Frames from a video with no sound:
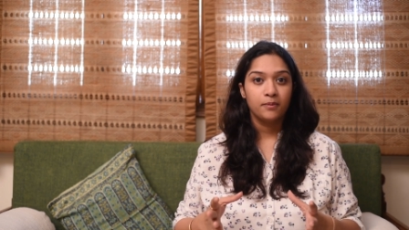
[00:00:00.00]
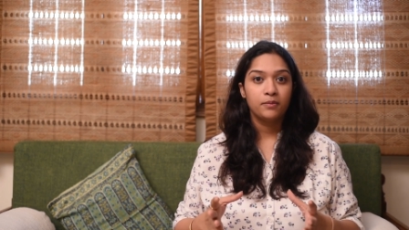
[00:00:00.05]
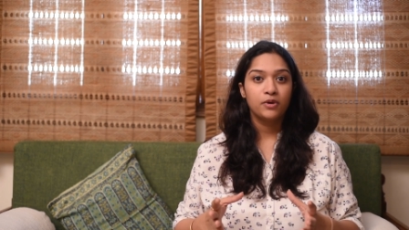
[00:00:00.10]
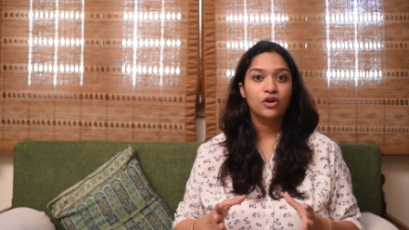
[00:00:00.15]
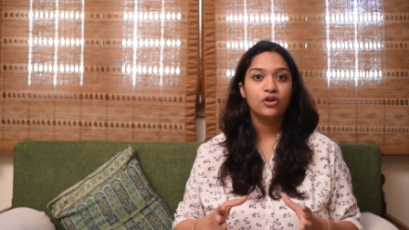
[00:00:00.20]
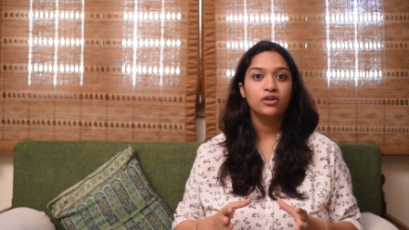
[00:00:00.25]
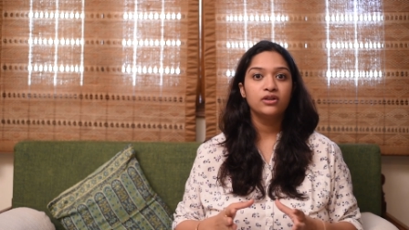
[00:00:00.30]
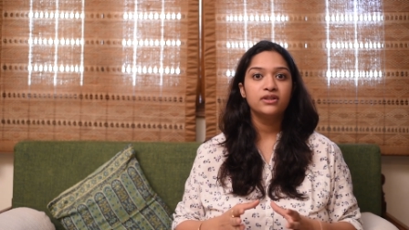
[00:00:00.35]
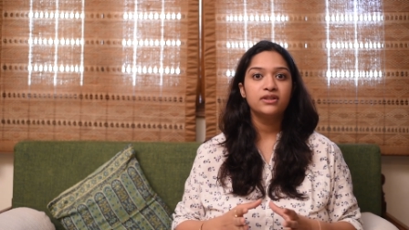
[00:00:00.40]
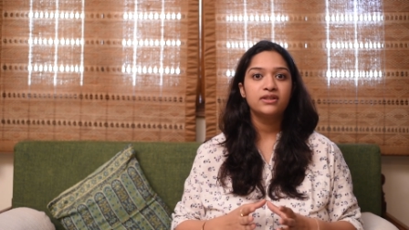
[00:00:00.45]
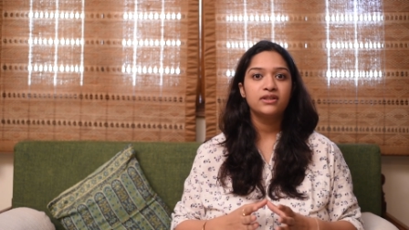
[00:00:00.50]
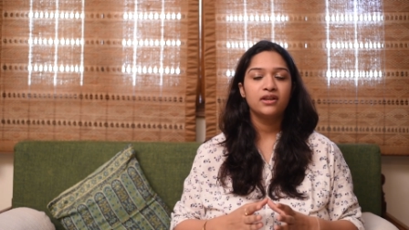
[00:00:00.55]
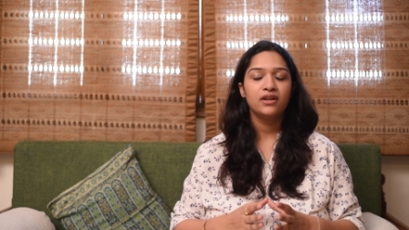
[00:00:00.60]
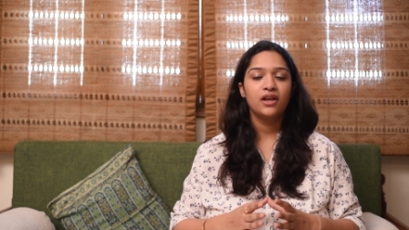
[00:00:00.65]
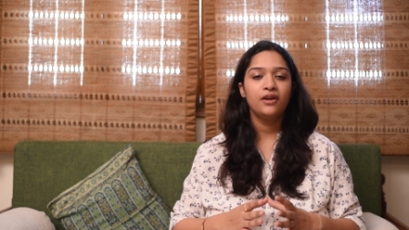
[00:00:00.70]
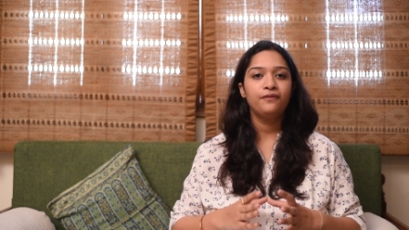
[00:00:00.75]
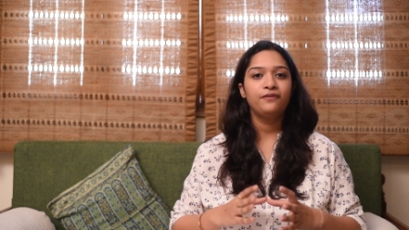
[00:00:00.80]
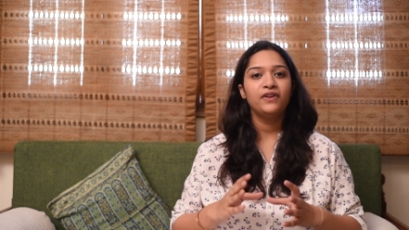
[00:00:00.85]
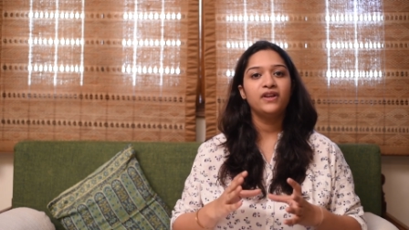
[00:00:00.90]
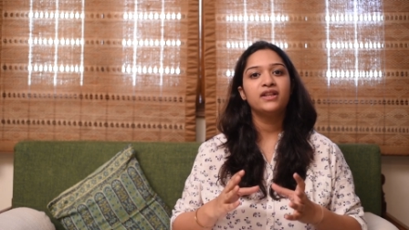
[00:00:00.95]
because
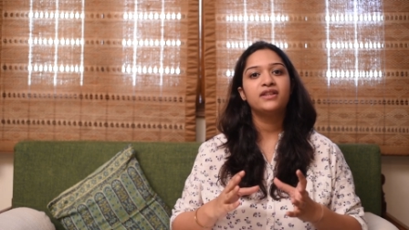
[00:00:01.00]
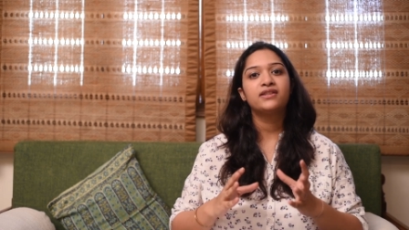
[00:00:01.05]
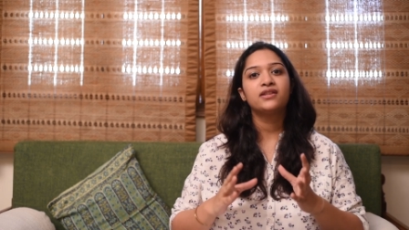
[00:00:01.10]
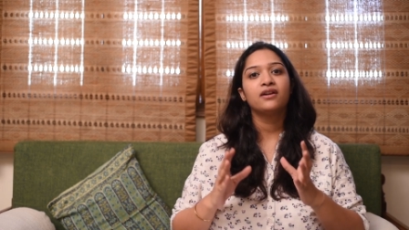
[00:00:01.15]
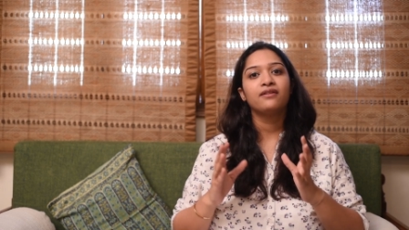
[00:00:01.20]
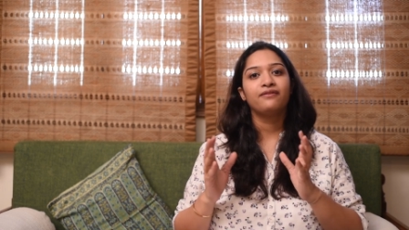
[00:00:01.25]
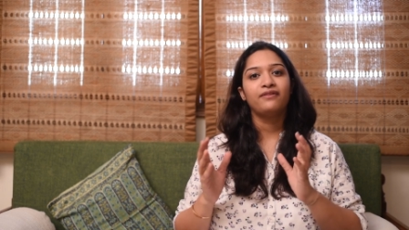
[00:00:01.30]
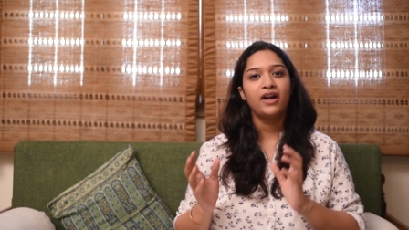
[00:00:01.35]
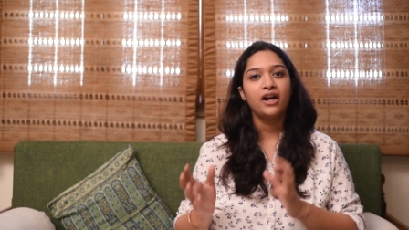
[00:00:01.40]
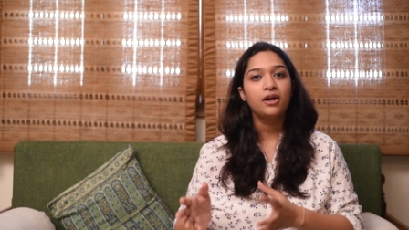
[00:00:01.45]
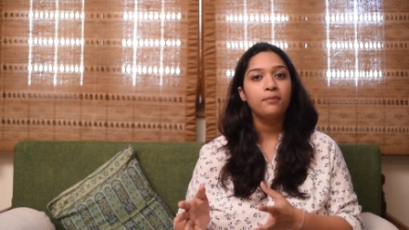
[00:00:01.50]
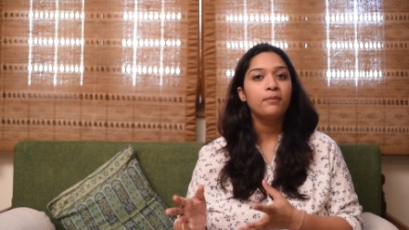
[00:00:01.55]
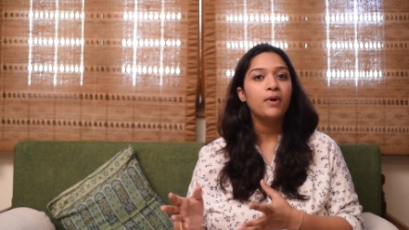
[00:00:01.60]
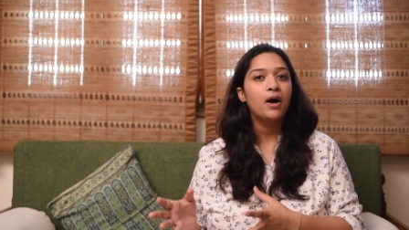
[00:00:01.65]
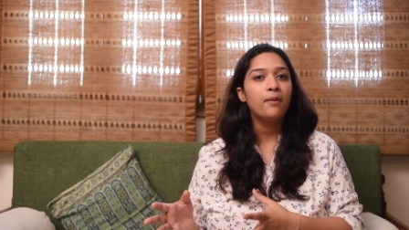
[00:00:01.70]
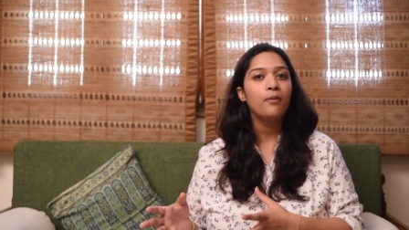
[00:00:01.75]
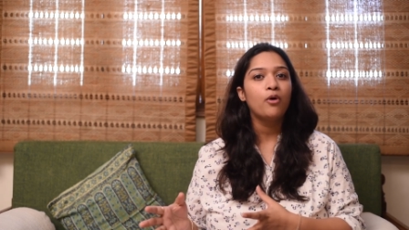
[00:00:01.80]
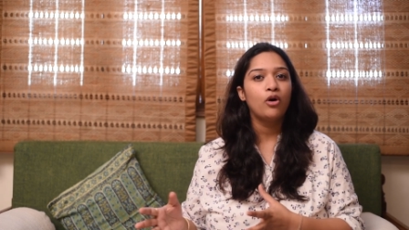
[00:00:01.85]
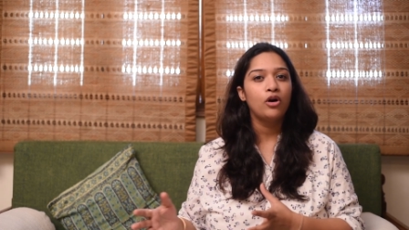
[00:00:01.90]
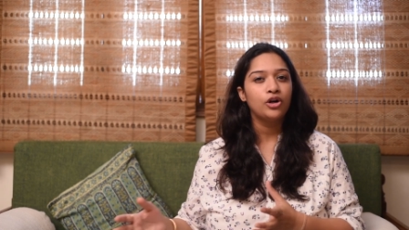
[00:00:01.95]
if it's a wet
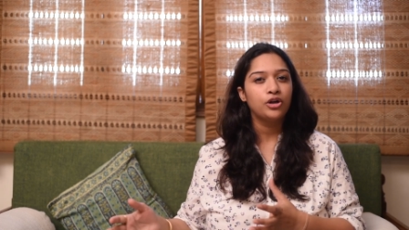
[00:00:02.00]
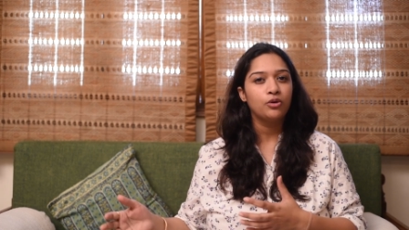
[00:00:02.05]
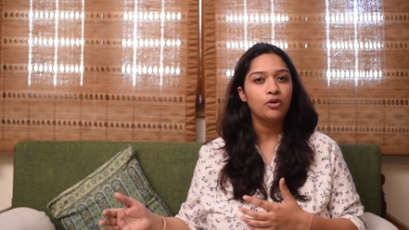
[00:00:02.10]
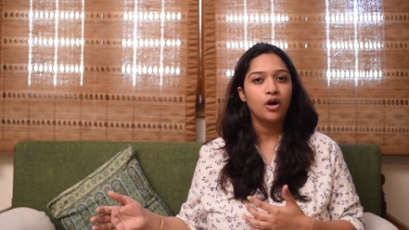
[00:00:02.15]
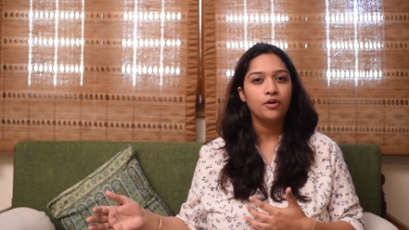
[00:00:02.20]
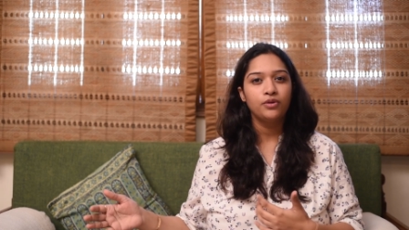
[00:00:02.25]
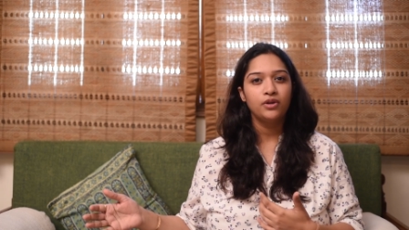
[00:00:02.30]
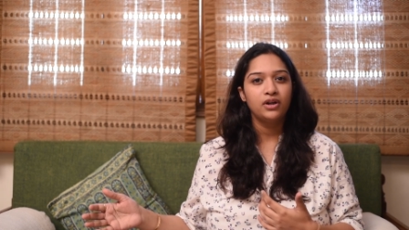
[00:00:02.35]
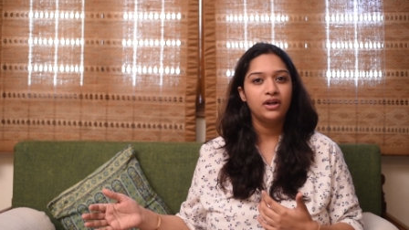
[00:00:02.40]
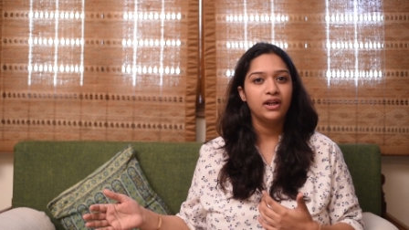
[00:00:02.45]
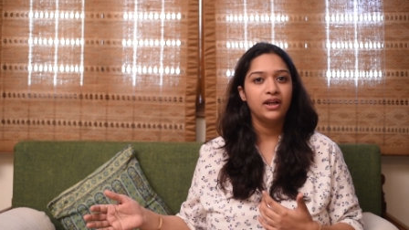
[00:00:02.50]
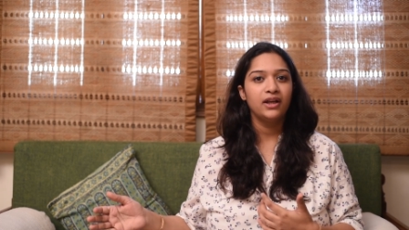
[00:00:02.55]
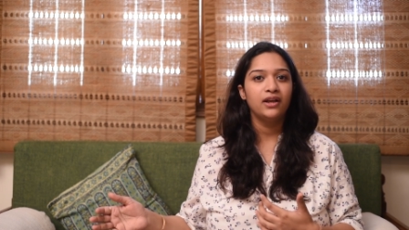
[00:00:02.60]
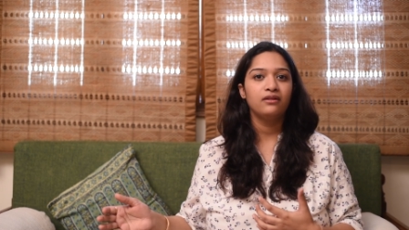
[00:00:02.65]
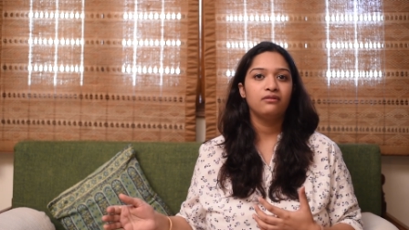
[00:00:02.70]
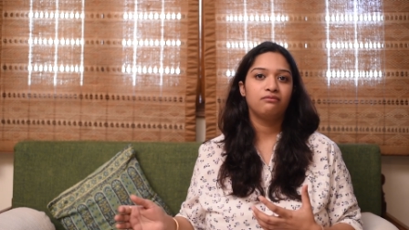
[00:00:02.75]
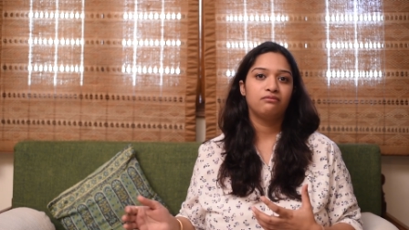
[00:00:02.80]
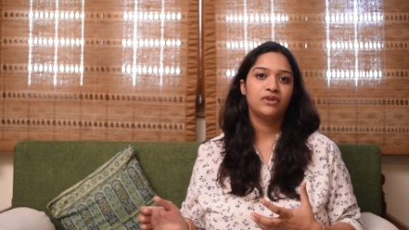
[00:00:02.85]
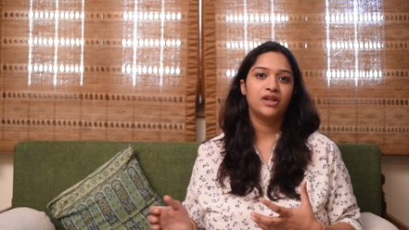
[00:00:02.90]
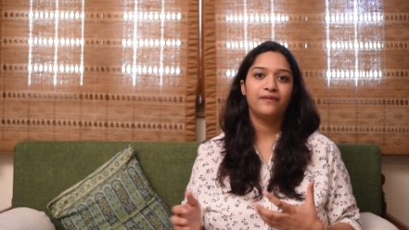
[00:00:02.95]
bum all throughout the
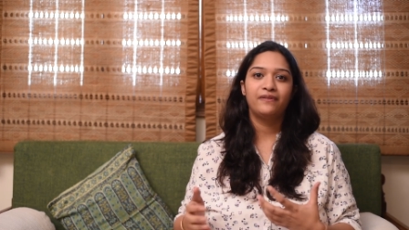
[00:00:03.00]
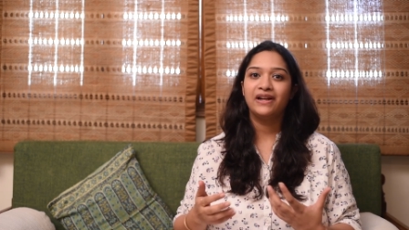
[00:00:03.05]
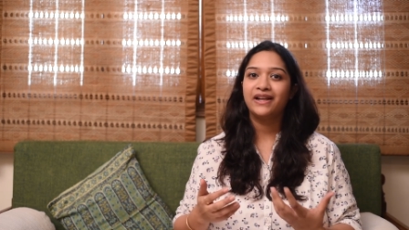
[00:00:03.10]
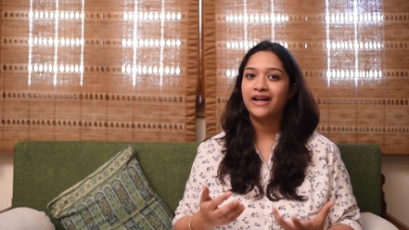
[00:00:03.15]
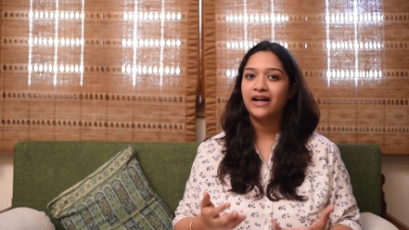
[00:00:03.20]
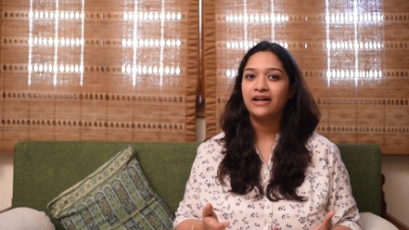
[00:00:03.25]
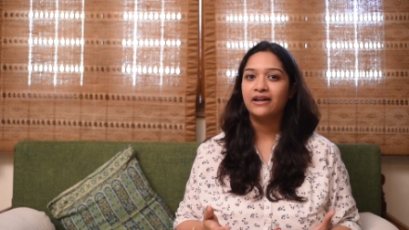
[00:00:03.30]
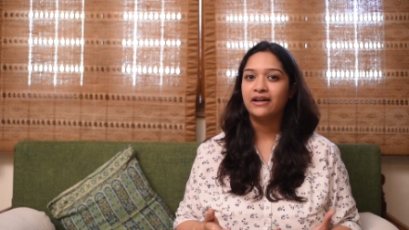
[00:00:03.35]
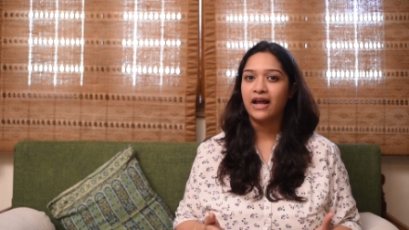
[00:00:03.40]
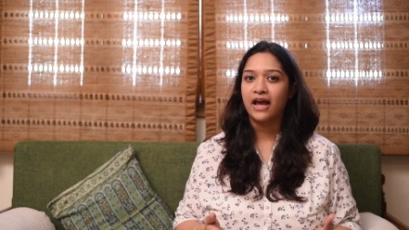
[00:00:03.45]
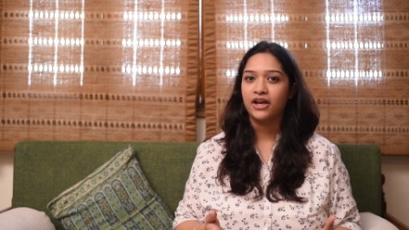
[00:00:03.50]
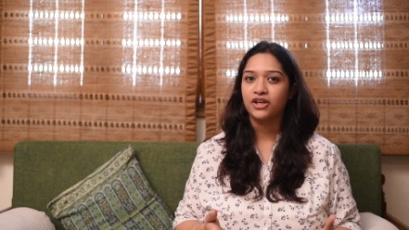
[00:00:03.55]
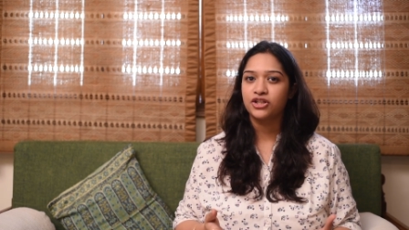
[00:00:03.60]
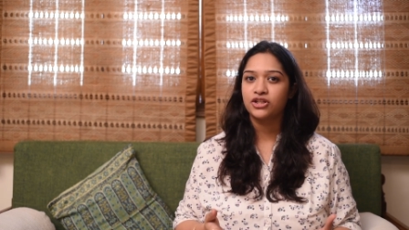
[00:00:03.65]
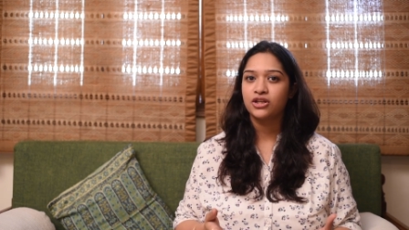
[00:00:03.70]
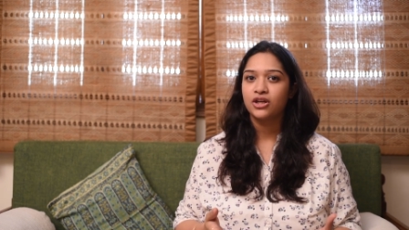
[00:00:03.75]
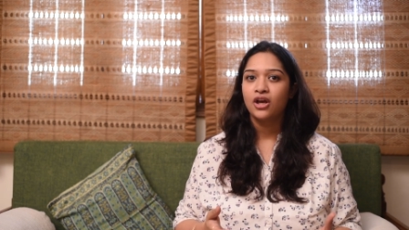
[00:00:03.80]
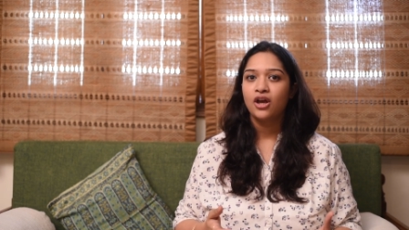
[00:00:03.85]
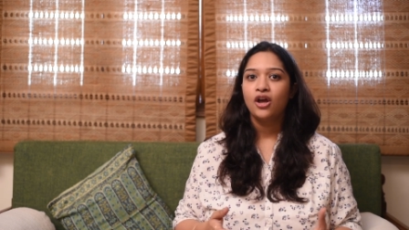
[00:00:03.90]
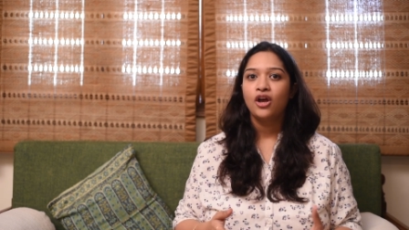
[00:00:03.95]
day, they will get rash.